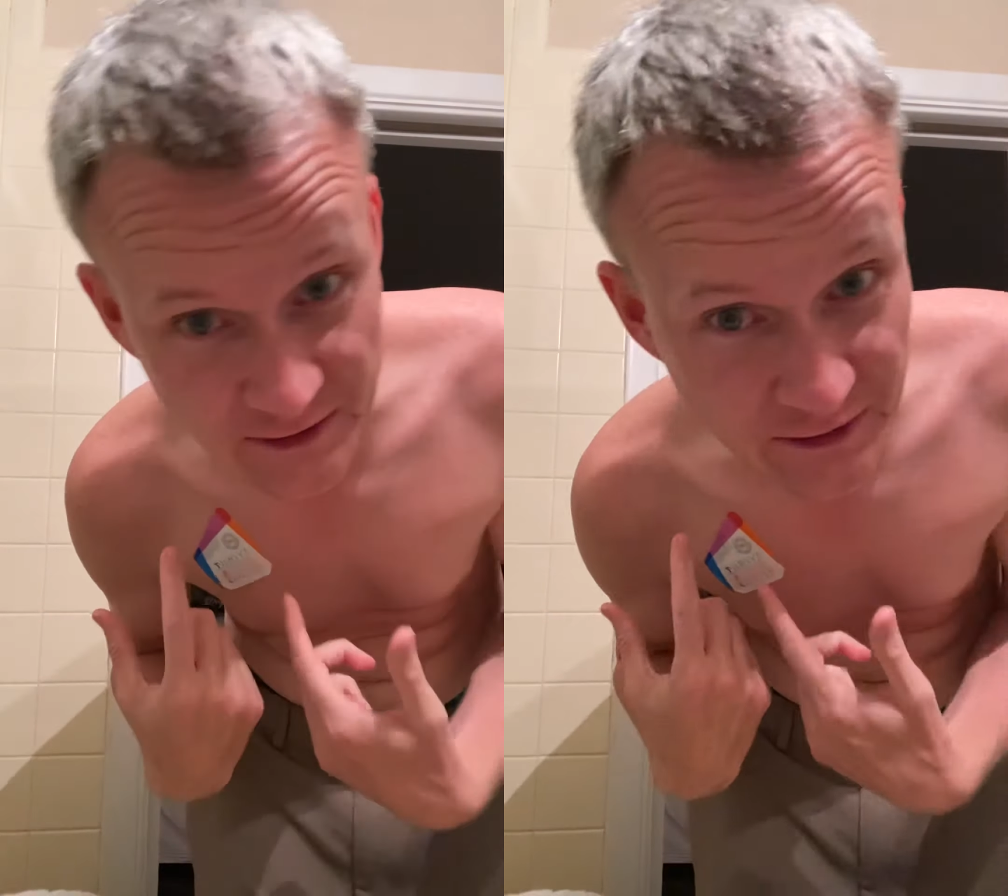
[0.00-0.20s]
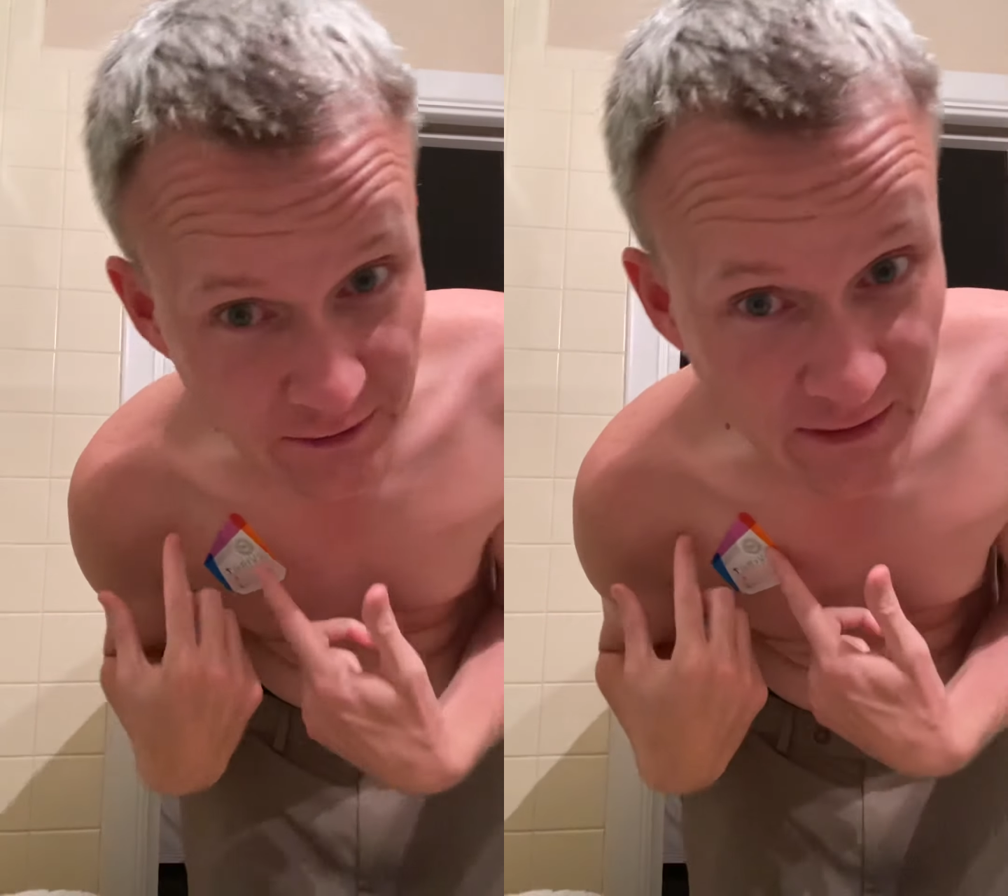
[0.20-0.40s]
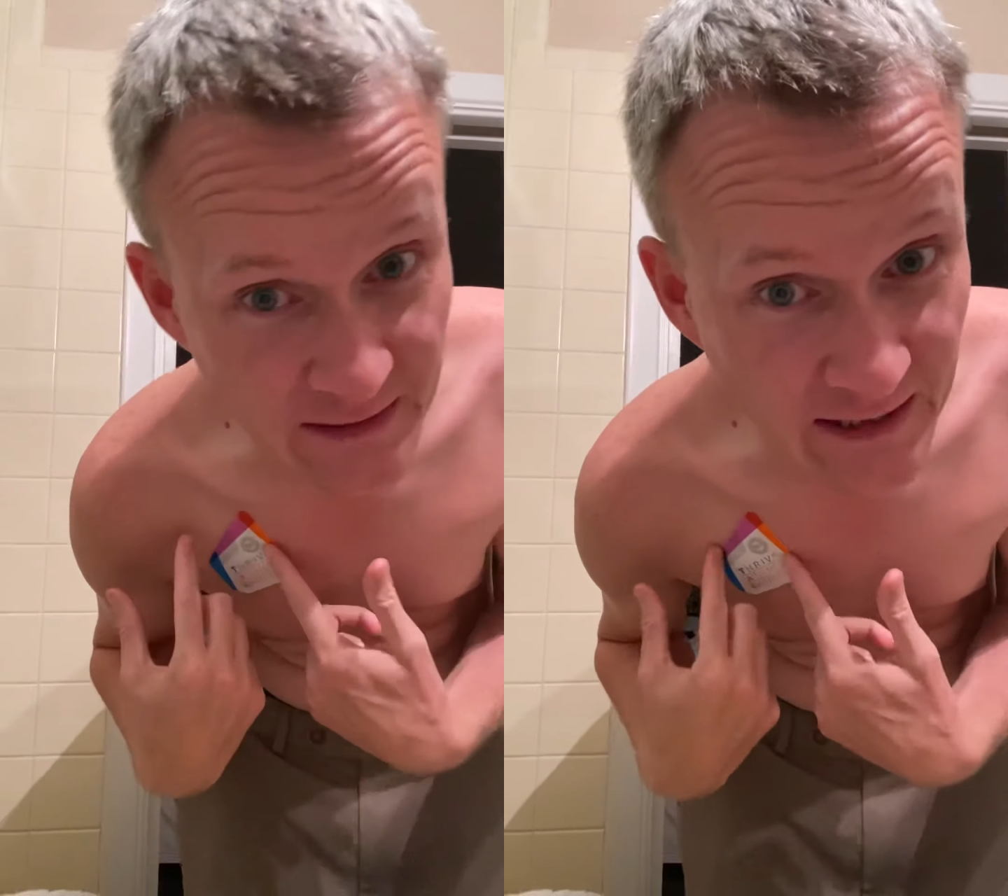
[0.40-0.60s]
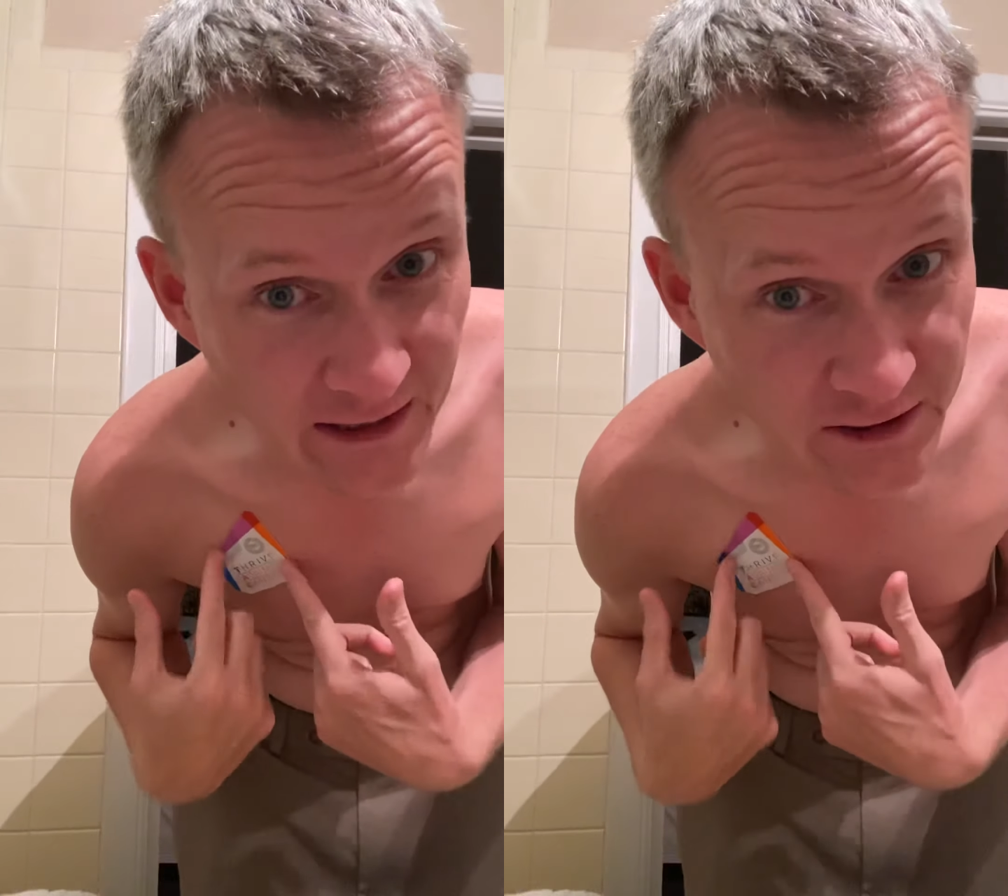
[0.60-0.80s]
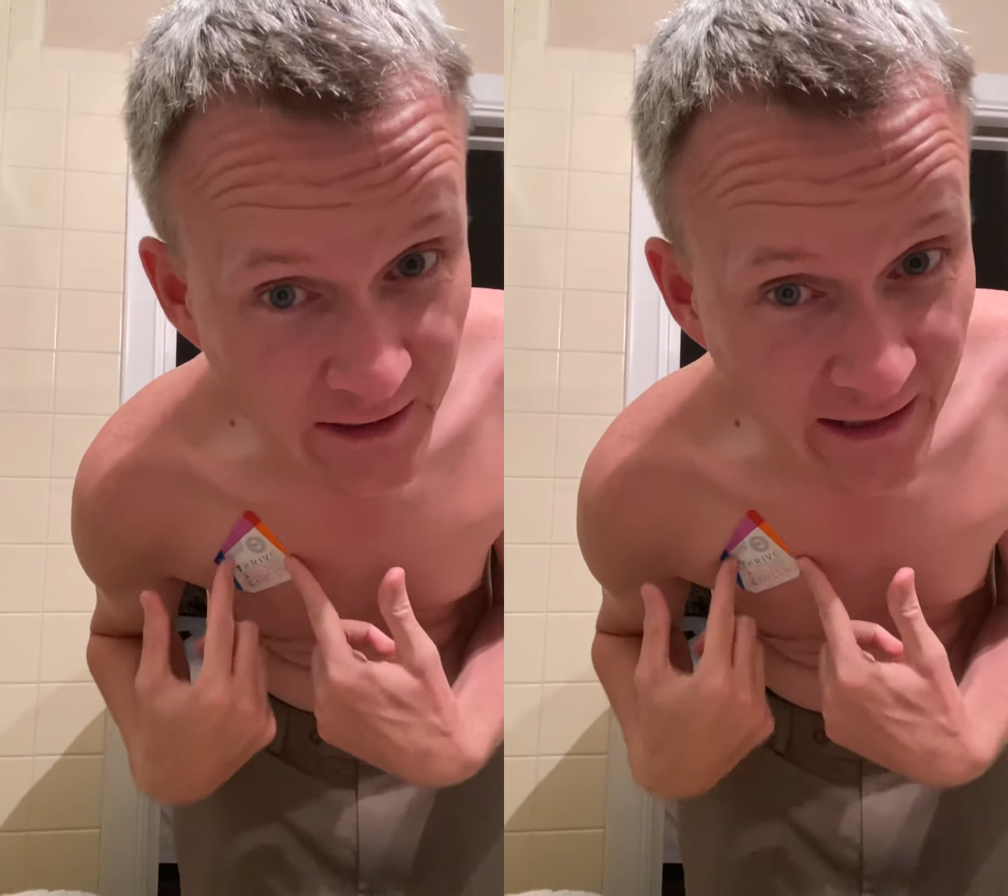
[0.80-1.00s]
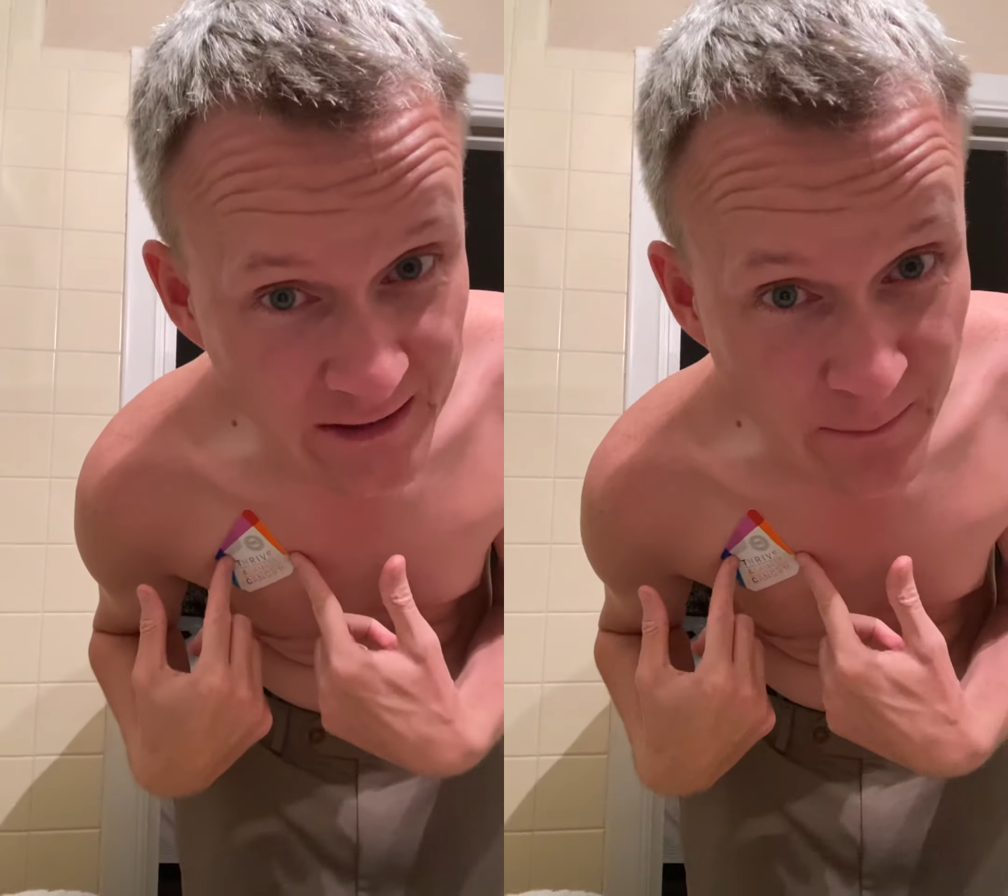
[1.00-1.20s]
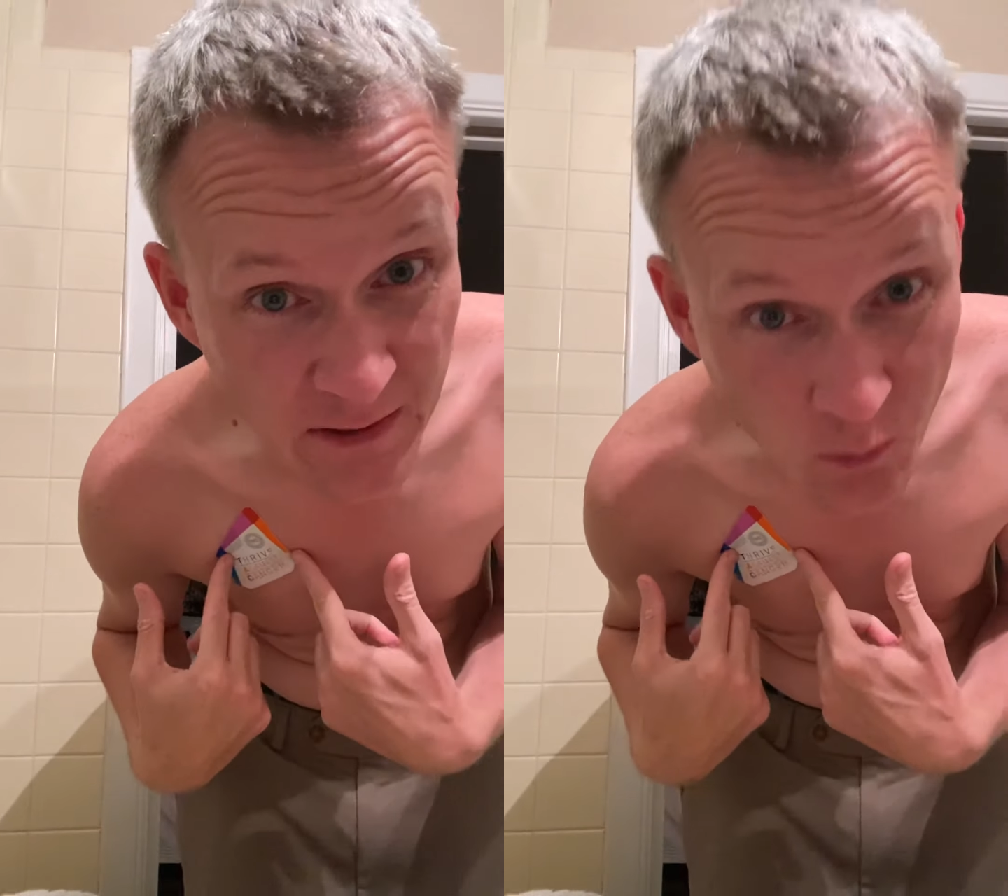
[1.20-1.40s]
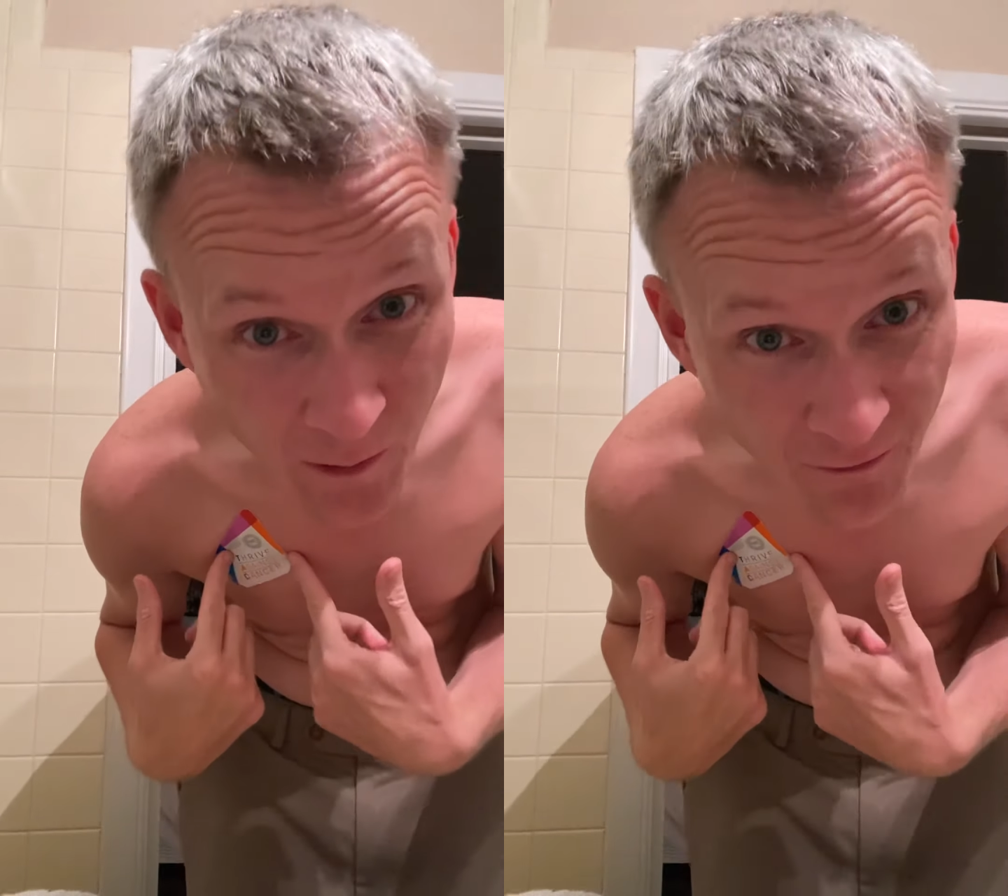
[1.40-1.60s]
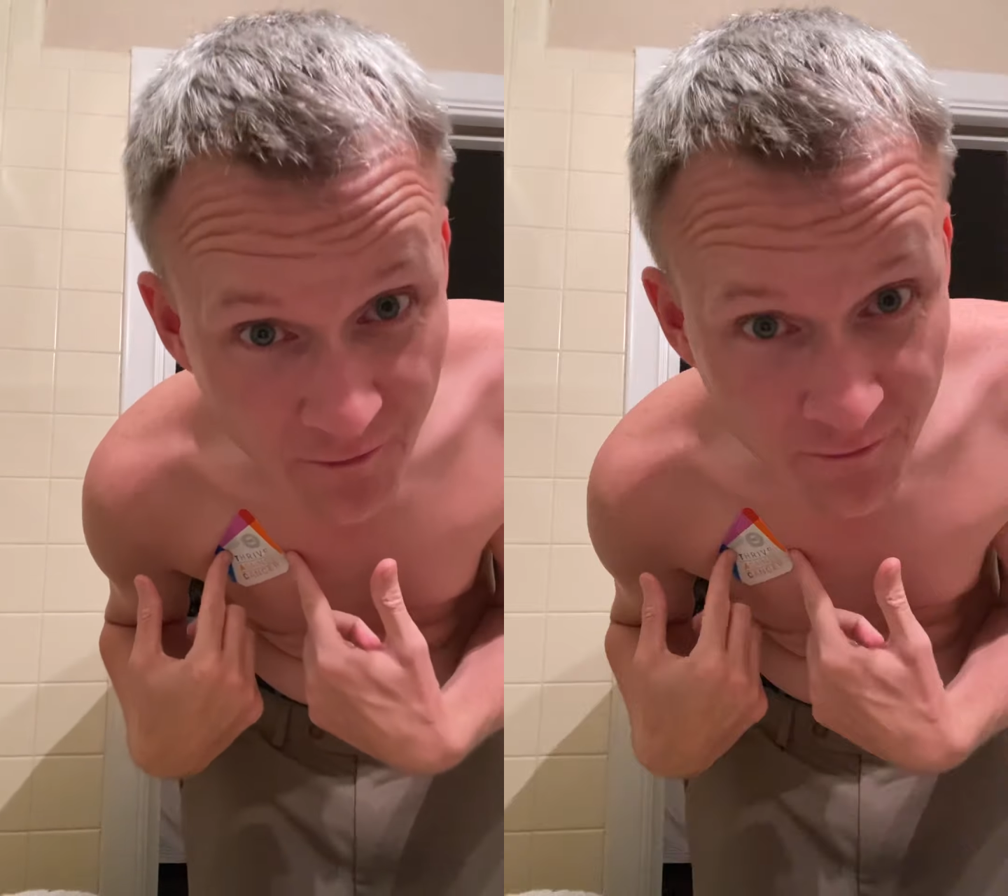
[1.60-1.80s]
too, this actually has B12,